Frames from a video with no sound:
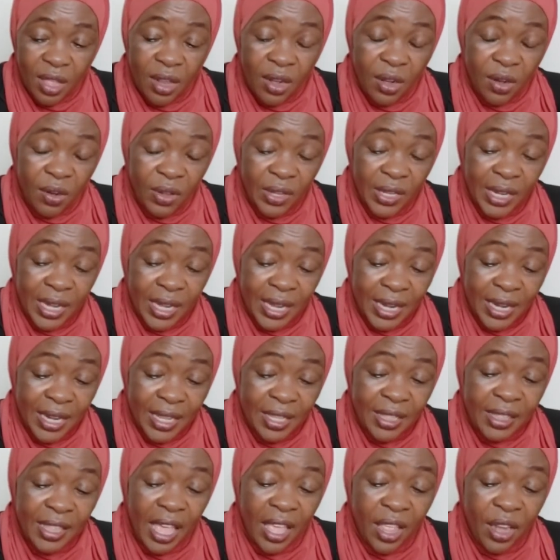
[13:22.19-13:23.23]
Logically,
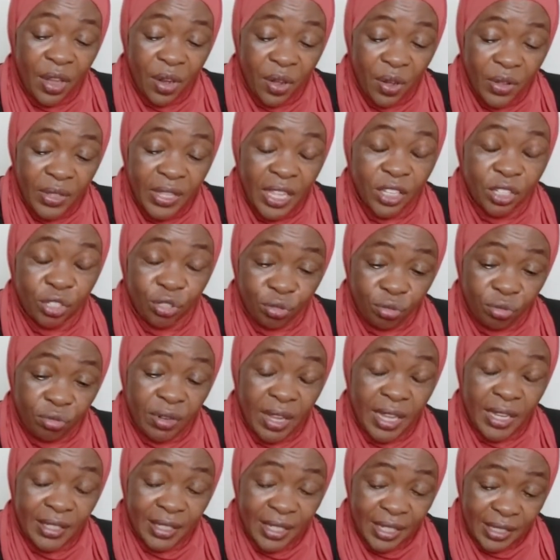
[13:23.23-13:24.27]
they know they should
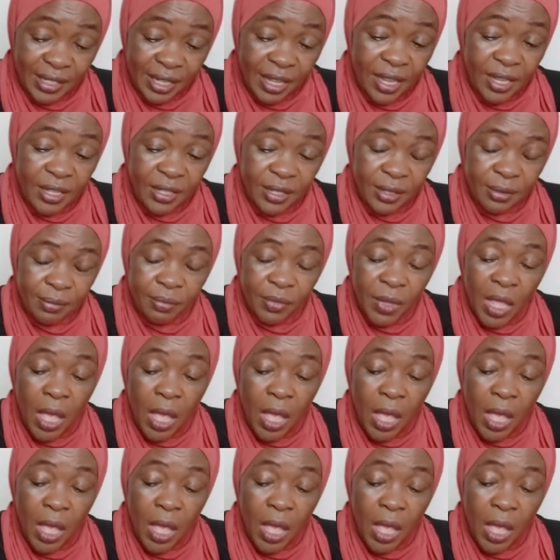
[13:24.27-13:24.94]
exercise.